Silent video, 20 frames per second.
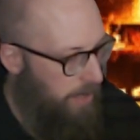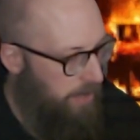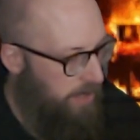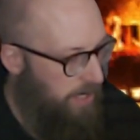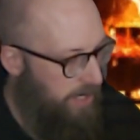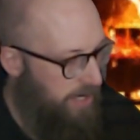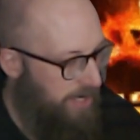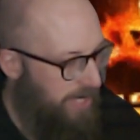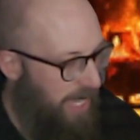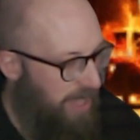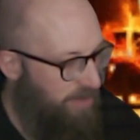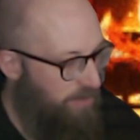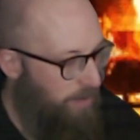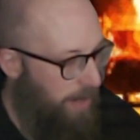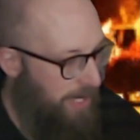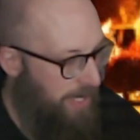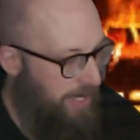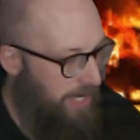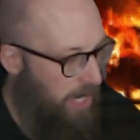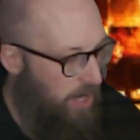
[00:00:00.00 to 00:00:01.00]
To save
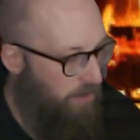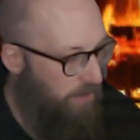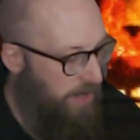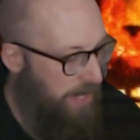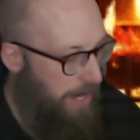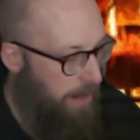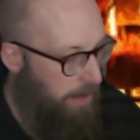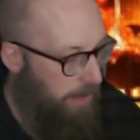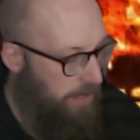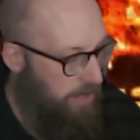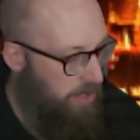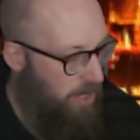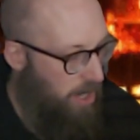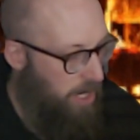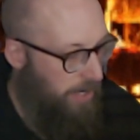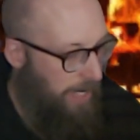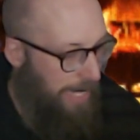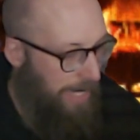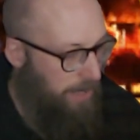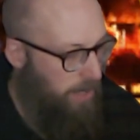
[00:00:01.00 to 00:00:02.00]
myself and Erich
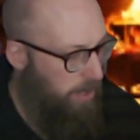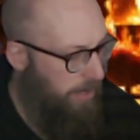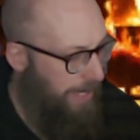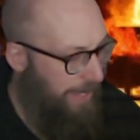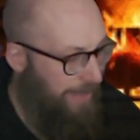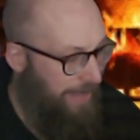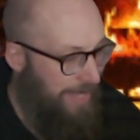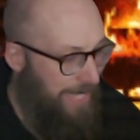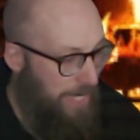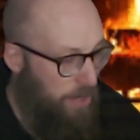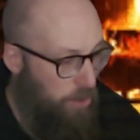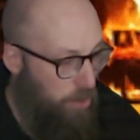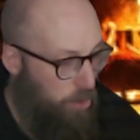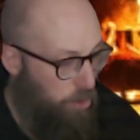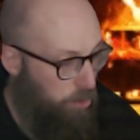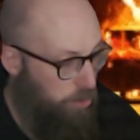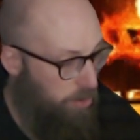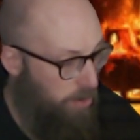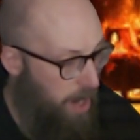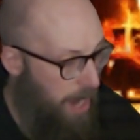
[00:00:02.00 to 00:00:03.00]
Zann, I could at least
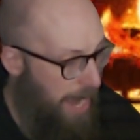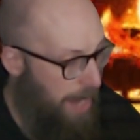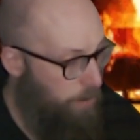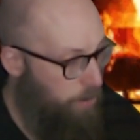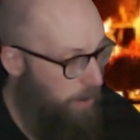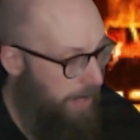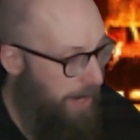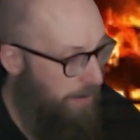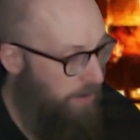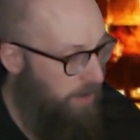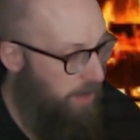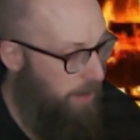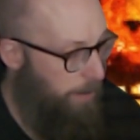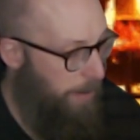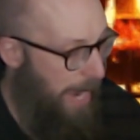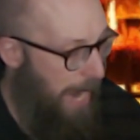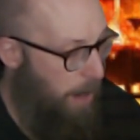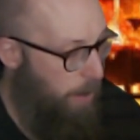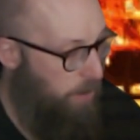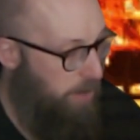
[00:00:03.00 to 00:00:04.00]
try whatever the
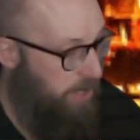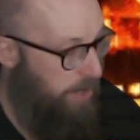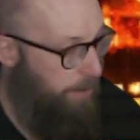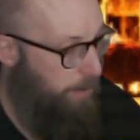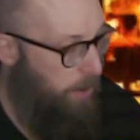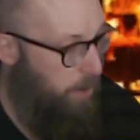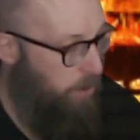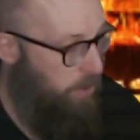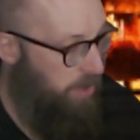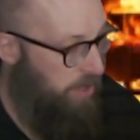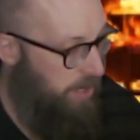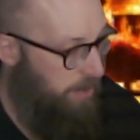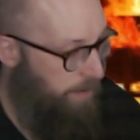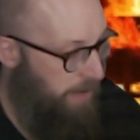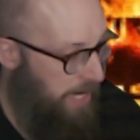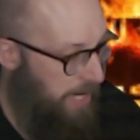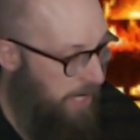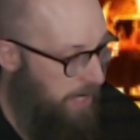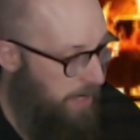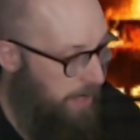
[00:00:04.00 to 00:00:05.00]
powers opposed to
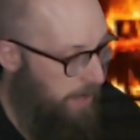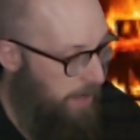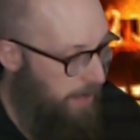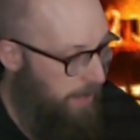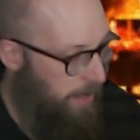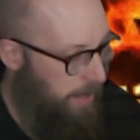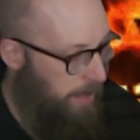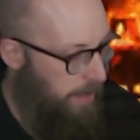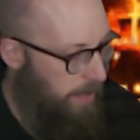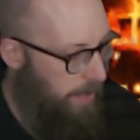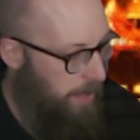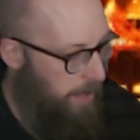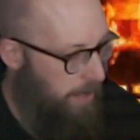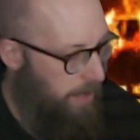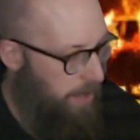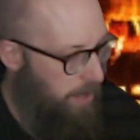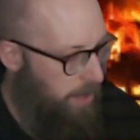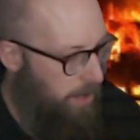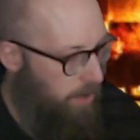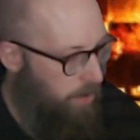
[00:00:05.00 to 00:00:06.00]
me.
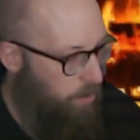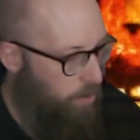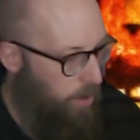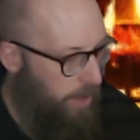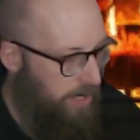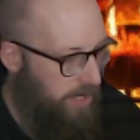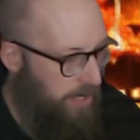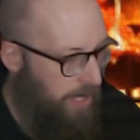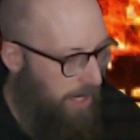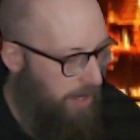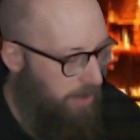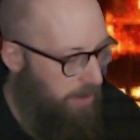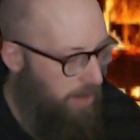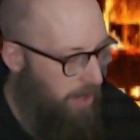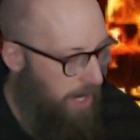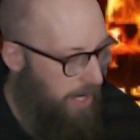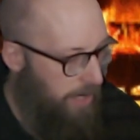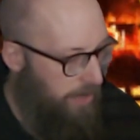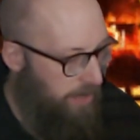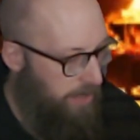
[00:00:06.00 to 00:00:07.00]
Once I
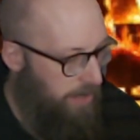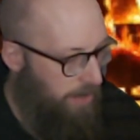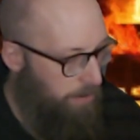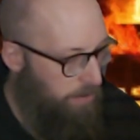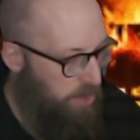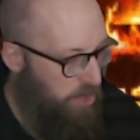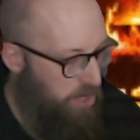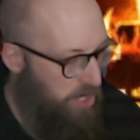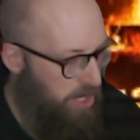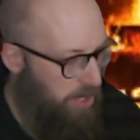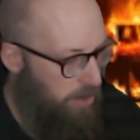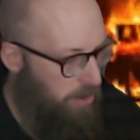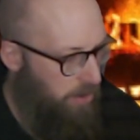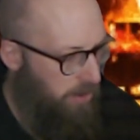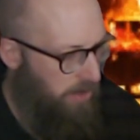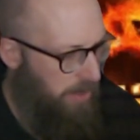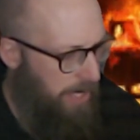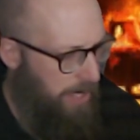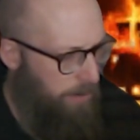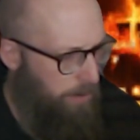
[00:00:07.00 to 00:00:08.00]
thought some chill
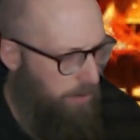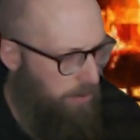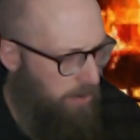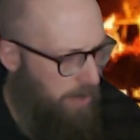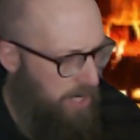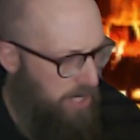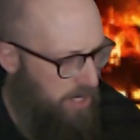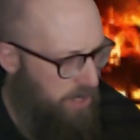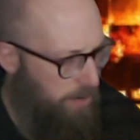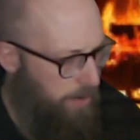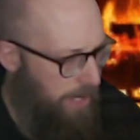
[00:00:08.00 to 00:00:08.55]
thing brushed